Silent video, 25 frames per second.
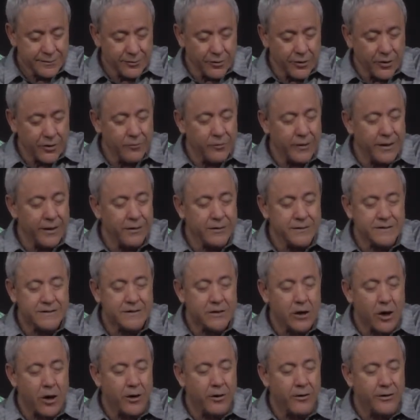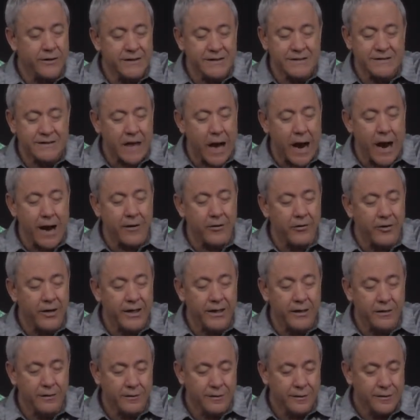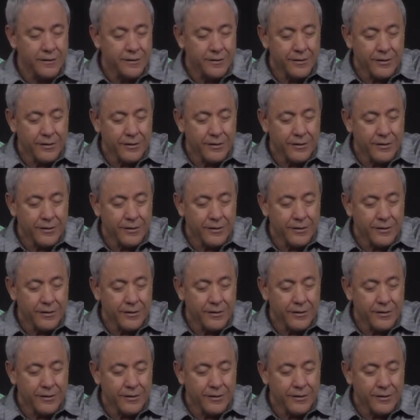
Lord, we start desiring